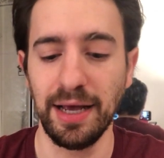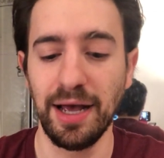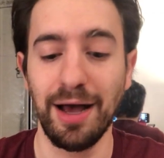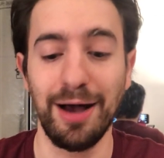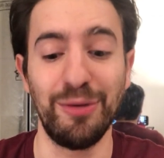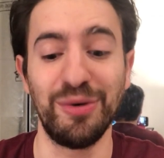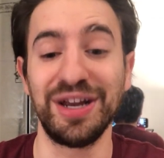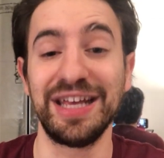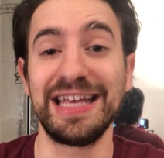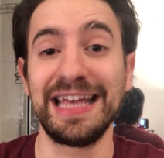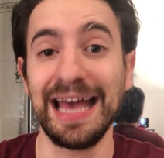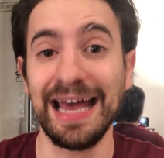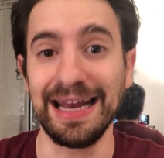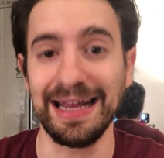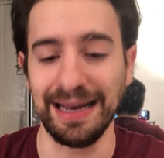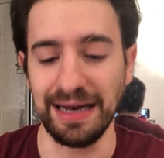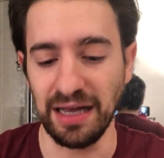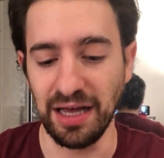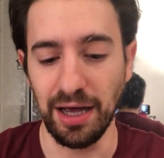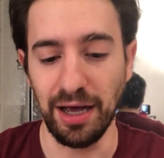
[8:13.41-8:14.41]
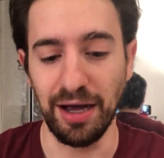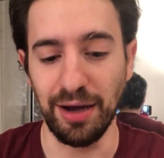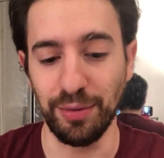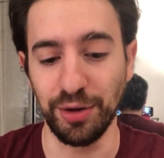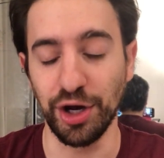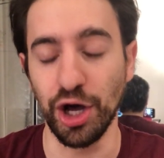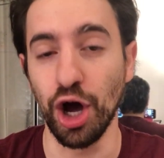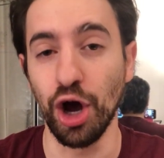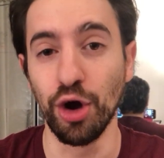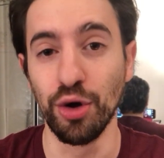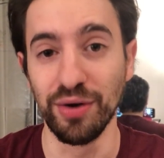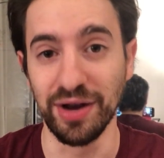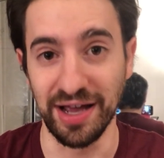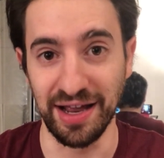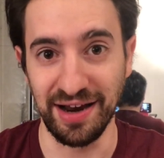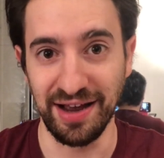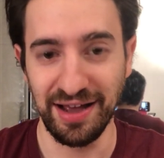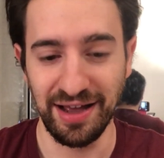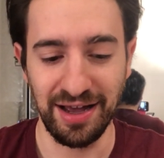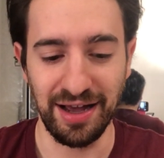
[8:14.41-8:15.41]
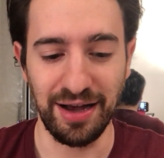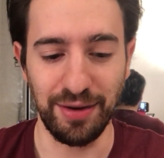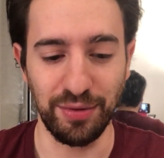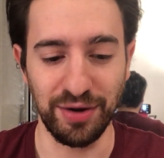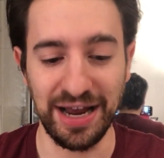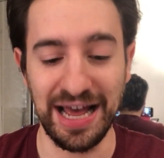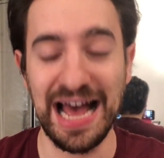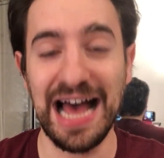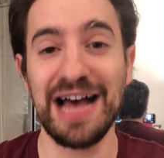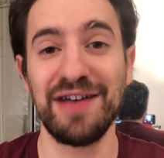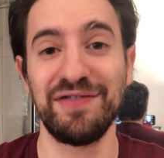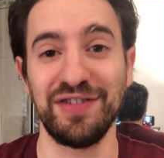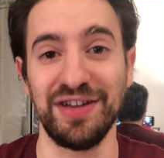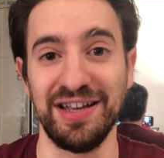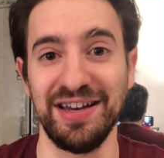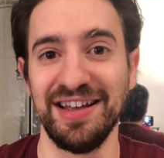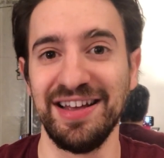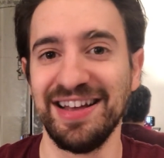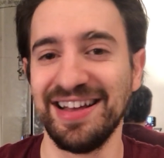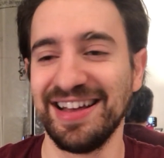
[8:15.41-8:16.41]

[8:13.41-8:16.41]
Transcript: I want to get it. I want to own it. I want to have it.